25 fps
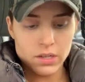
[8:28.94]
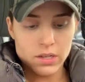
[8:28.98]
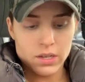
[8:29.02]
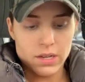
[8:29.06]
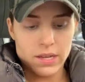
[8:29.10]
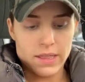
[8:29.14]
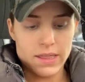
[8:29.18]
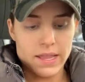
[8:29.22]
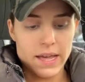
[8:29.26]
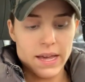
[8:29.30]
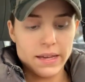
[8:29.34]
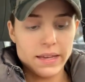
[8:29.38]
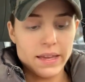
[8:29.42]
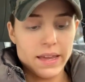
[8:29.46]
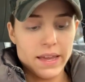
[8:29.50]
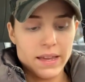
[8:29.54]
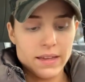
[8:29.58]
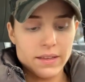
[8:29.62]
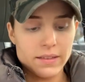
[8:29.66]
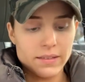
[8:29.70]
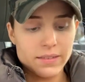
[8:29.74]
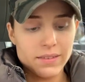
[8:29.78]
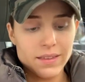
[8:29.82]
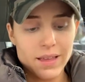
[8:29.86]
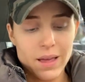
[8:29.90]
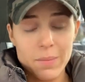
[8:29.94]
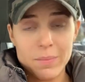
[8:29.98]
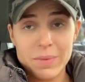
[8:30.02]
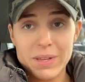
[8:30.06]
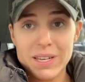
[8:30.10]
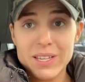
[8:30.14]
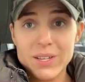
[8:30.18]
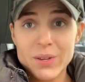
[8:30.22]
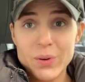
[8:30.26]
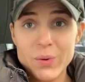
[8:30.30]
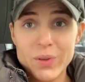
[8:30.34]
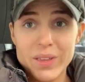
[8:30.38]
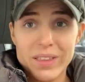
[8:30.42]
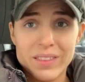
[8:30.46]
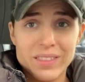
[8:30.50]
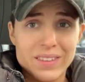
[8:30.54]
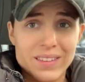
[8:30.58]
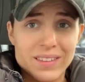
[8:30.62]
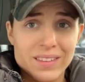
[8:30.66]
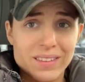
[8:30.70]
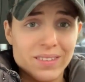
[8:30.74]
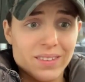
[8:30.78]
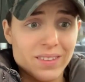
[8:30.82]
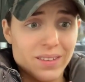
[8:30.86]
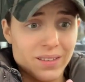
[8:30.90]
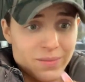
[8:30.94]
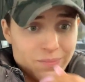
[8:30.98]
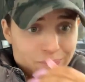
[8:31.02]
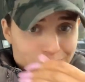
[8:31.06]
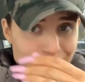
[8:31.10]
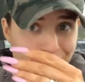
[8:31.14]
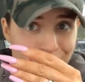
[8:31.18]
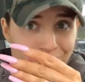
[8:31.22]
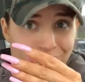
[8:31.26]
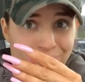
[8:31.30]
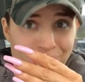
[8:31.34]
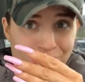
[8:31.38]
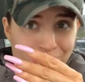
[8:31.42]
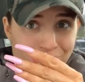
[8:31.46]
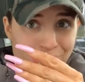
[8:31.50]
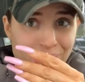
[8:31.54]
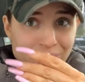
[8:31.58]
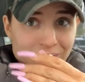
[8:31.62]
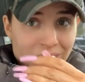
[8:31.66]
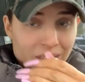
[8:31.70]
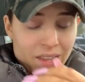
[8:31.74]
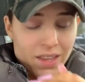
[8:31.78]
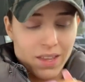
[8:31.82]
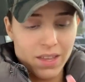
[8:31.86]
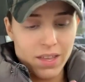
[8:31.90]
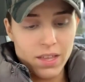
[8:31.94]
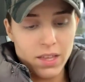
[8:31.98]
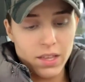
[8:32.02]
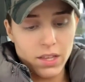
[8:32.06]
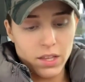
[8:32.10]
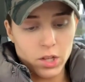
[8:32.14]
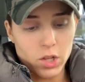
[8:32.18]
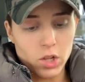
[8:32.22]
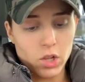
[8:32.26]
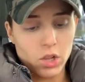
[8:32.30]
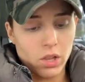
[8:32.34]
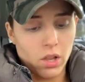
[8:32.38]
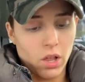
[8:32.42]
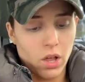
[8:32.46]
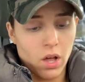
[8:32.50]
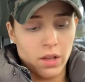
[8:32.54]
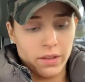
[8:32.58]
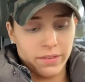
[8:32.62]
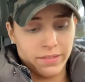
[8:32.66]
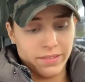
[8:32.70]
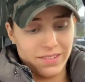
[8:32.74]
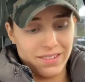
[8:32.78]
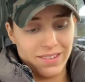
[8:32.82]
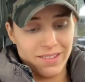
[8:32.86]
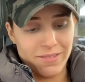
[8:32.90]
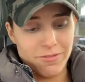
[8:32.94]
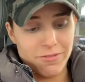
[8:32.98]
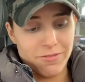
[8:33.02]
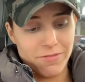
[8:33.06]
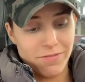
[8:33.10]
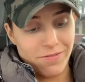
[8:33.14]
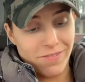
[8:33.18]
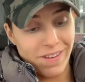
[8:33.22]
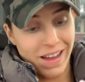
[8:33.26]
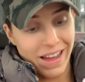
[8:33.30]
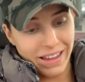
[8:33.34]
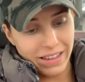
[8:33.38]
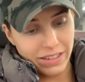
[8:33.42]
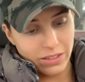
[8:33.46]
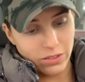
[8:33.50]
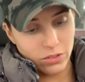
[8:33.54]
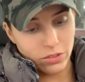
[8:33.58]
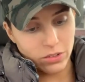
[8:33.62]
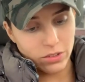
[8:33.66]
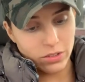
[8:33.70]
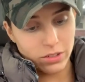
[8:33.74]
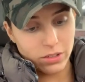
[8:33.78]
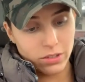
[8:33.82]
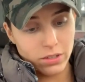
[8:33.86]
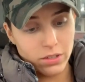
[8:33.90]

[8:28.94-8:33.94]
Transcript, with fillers: In that case, I'm going to go get these claws filed